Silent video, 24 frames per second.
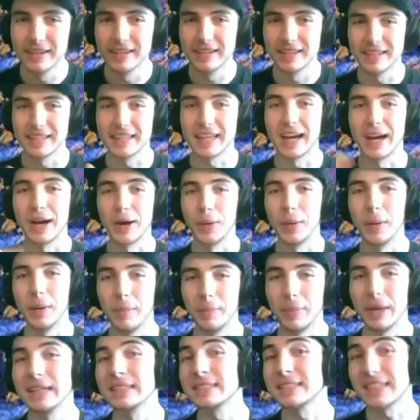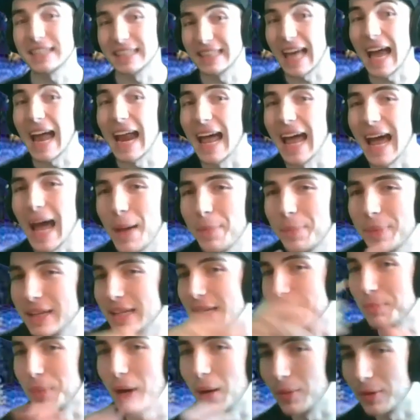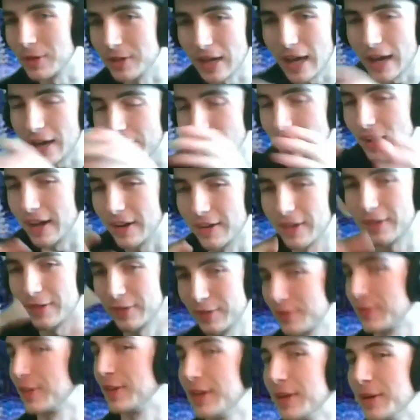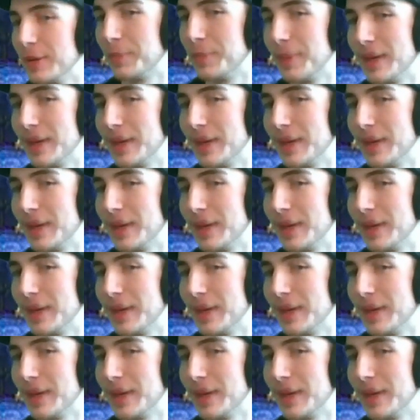Yeah, basically that happened. It bubbled out of the